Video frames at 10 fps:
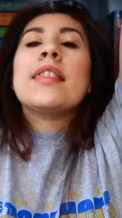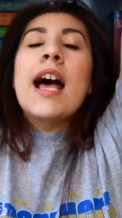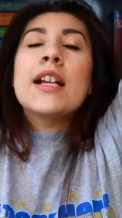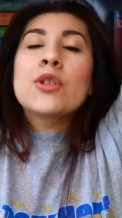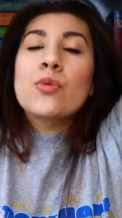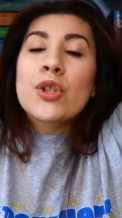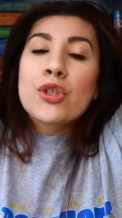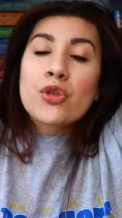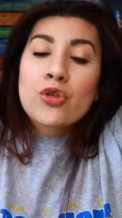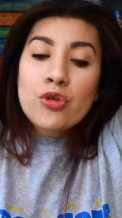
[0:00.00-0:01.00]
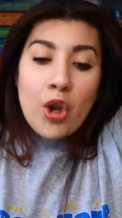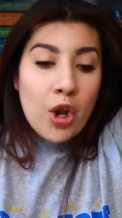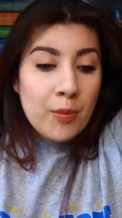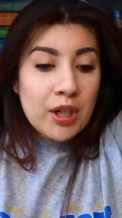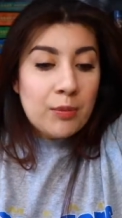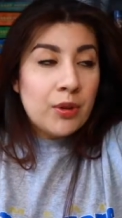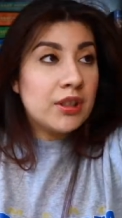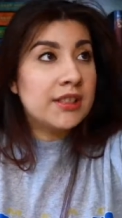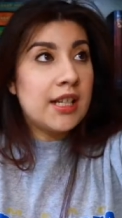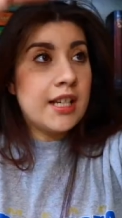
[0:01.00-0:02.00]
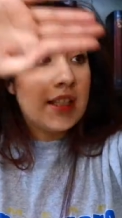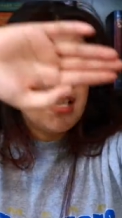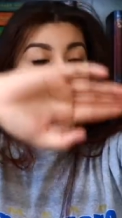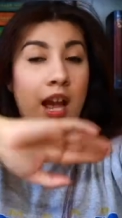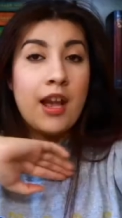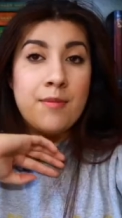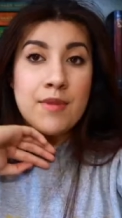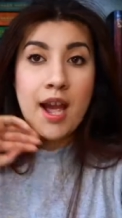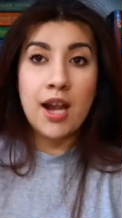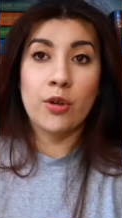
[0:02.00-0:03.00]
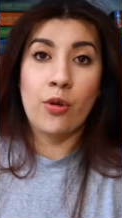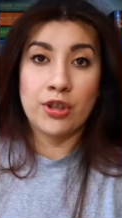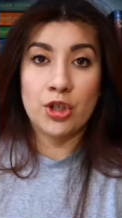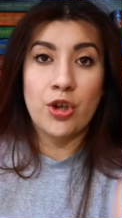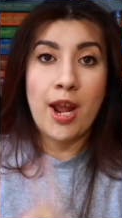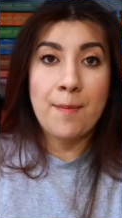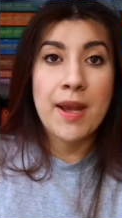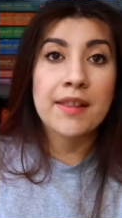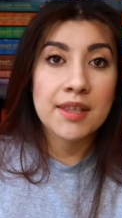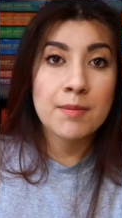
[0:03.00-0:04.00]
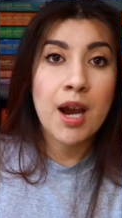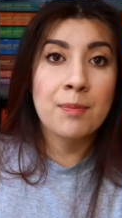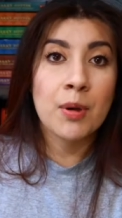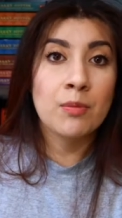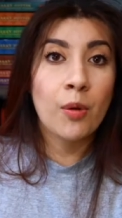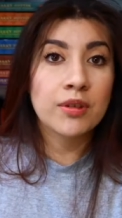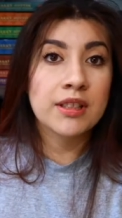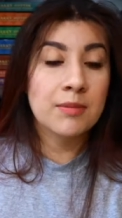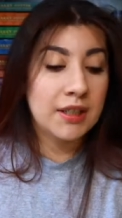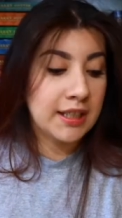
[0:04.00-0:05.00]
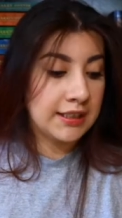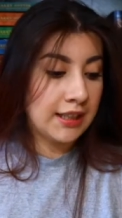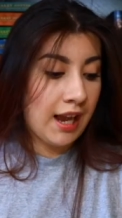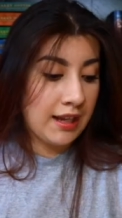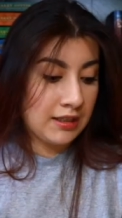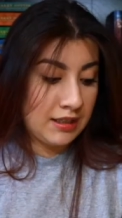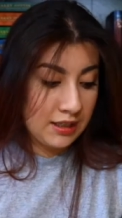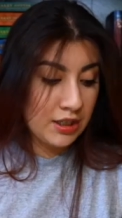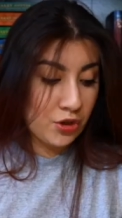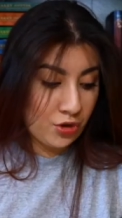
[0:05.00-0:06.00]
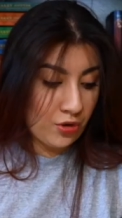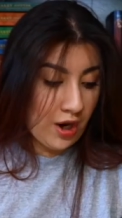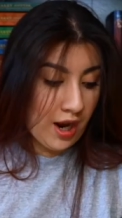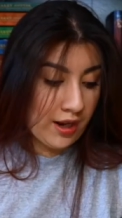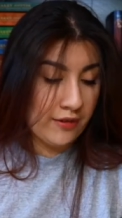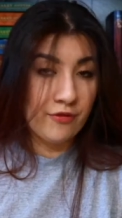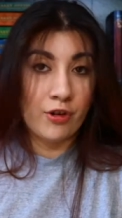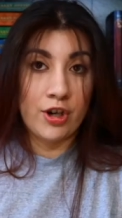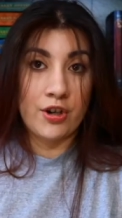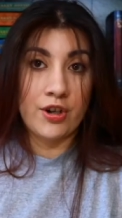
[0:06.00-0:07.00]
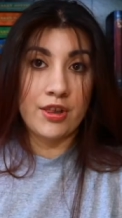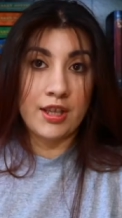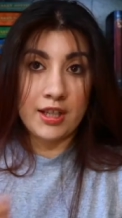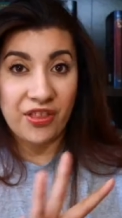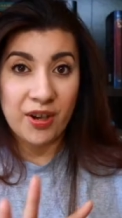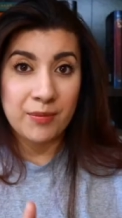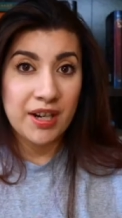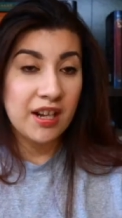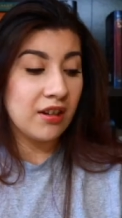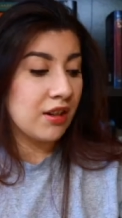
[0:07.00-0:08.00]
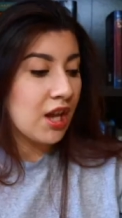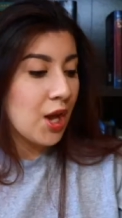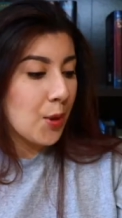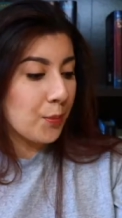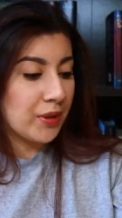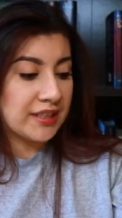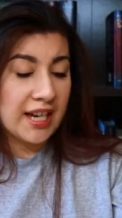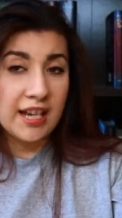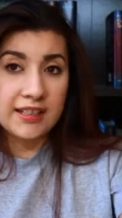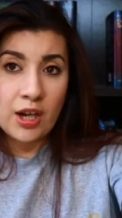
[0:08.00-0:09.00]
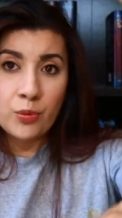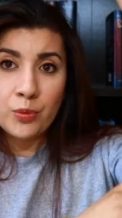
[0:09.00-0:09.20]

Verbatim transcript: That was so many books and I'm not going to try and pick them up mostly because I did try for the thumbnail but I got